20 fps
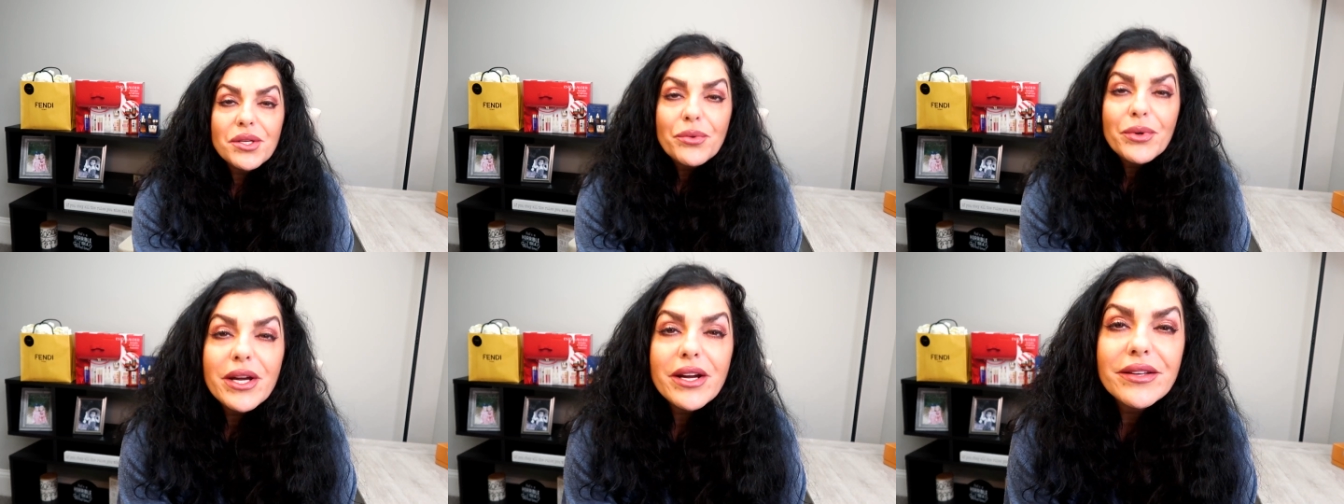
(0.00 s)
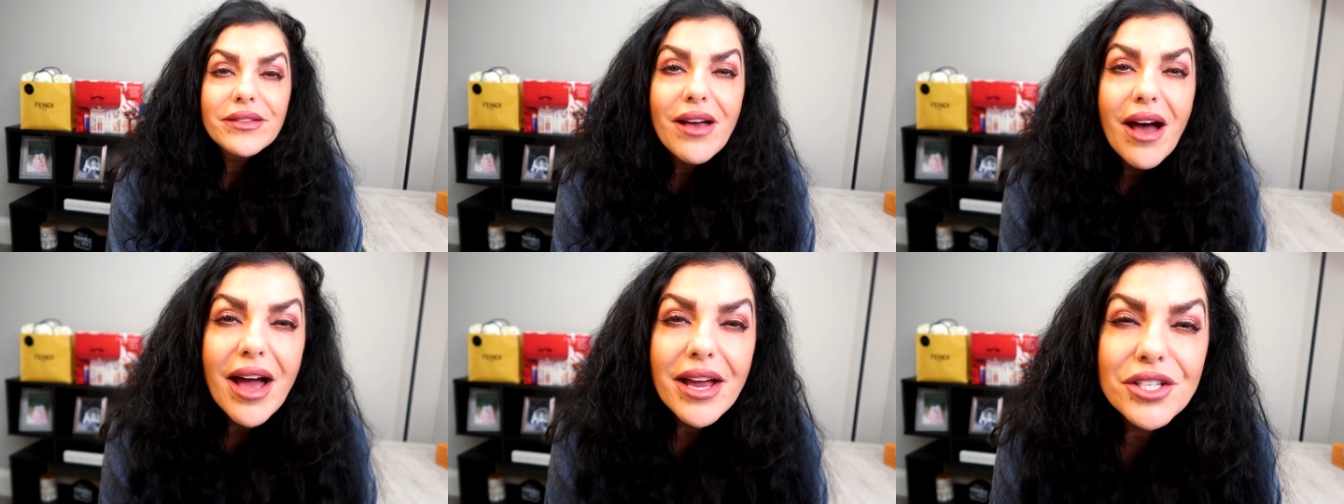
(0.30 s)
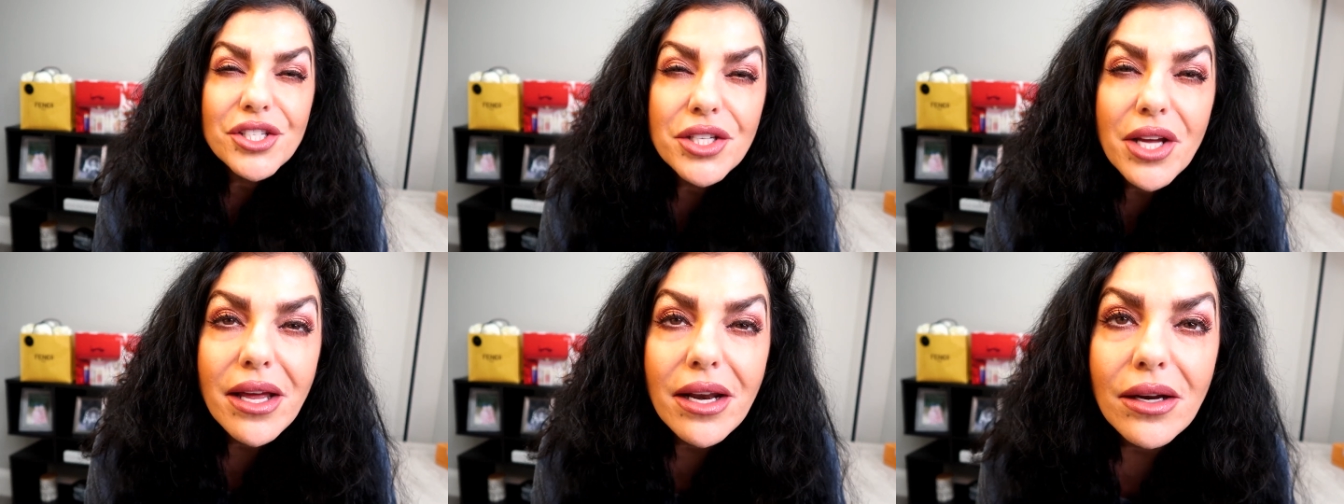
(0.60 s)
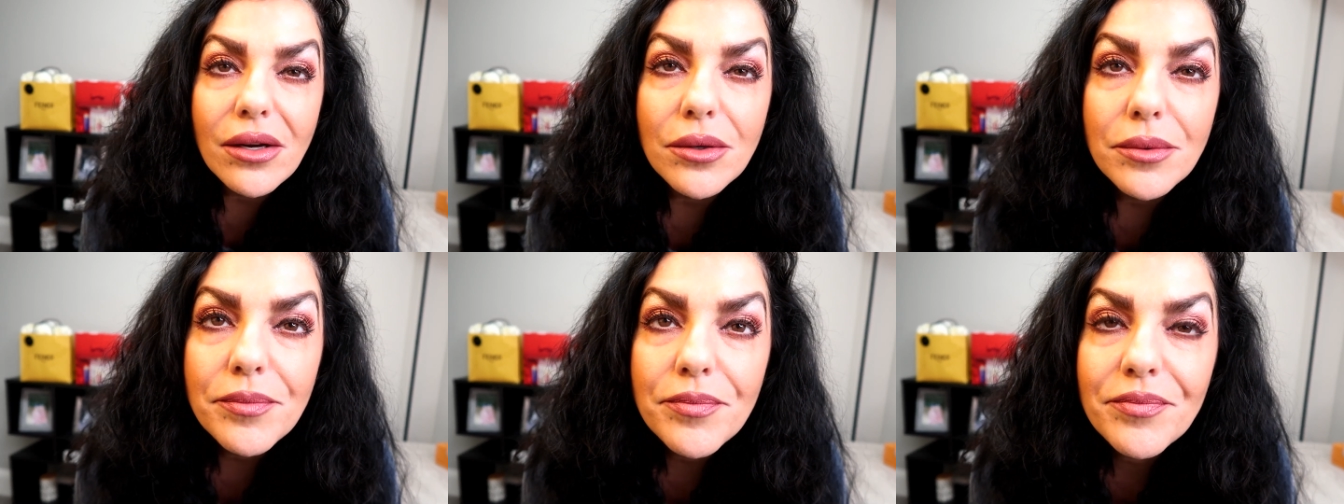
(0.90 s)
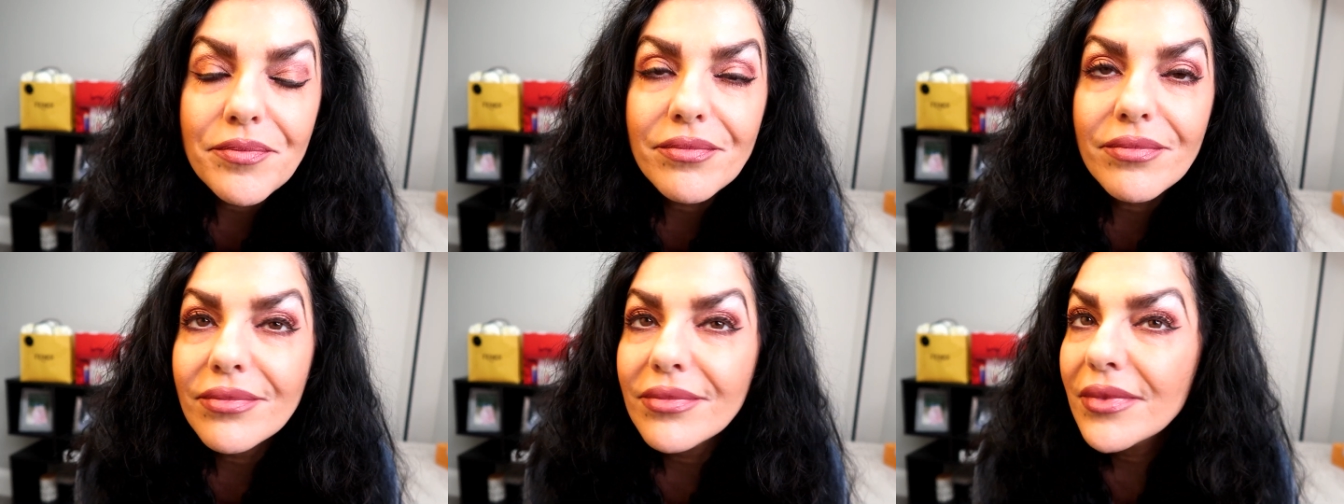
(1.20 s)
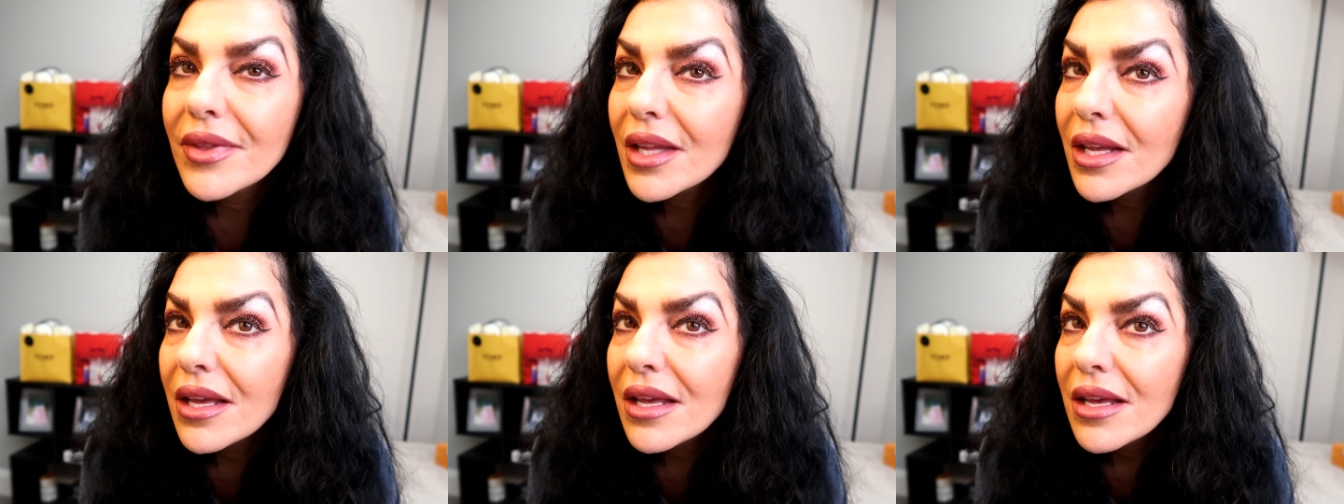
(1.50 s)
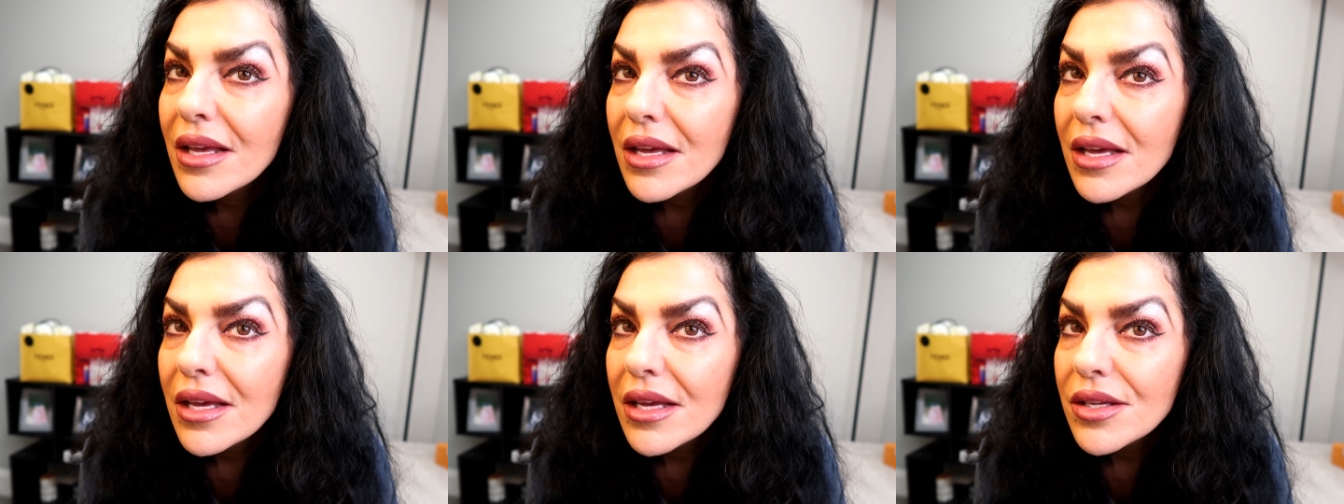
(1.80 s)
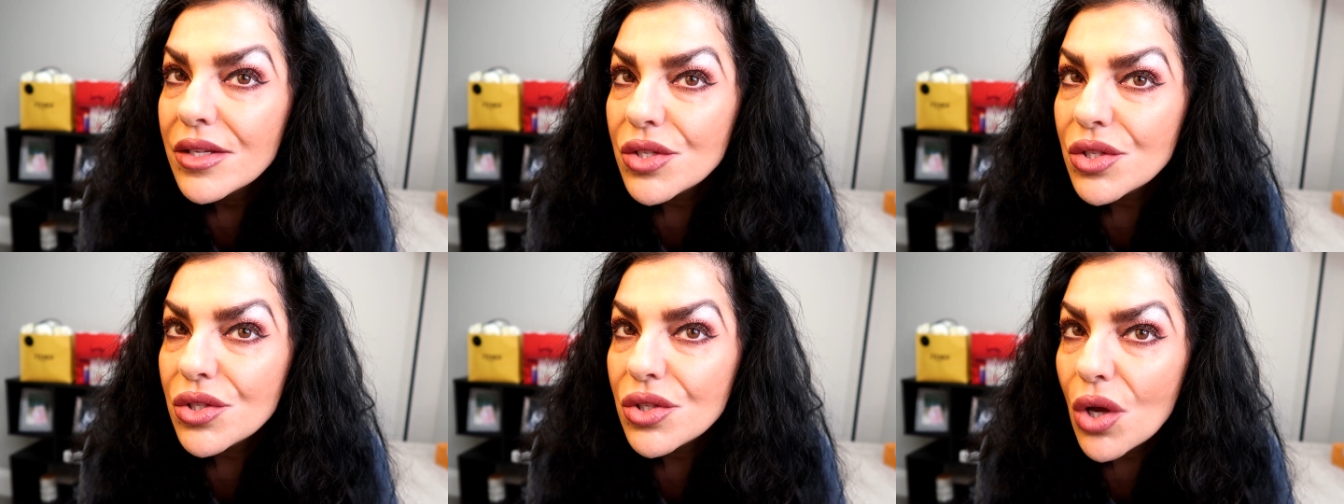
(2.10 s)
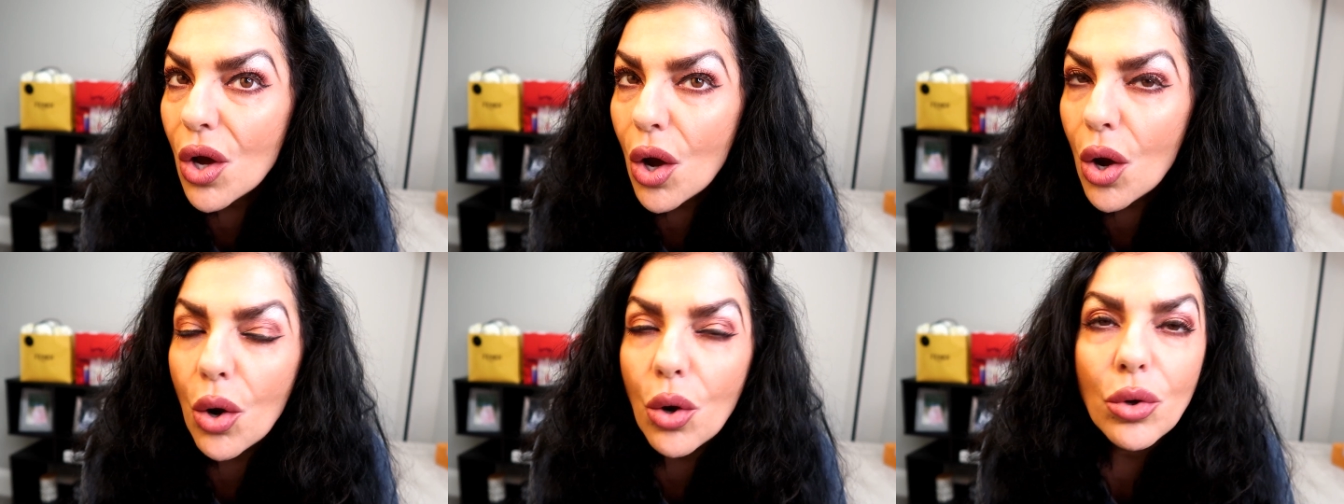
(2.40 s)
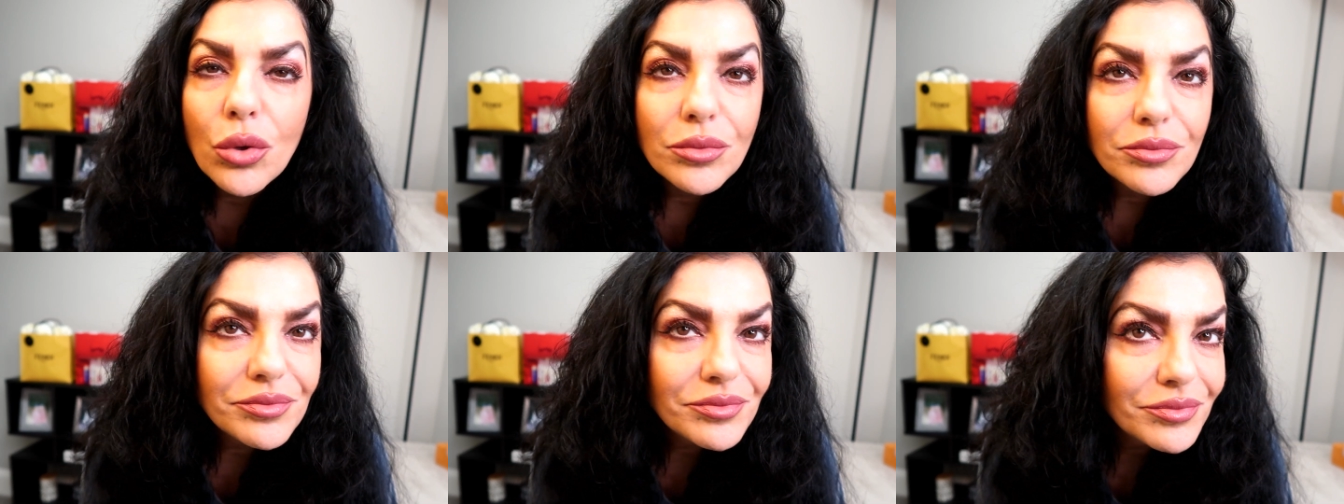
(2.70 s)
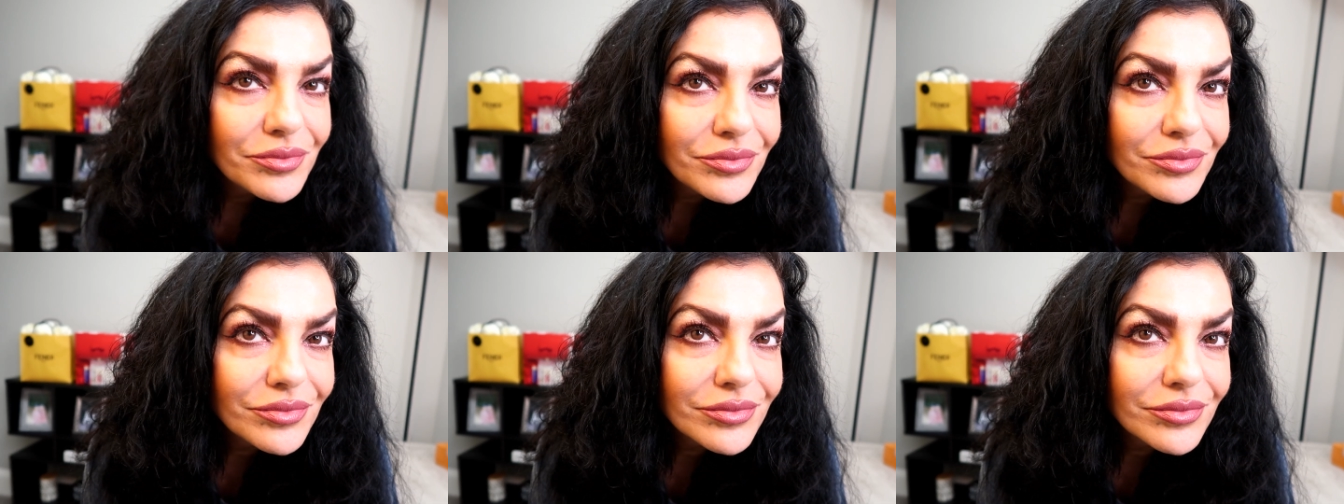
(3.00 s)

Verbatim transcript: also wearing the eyeshadow. So,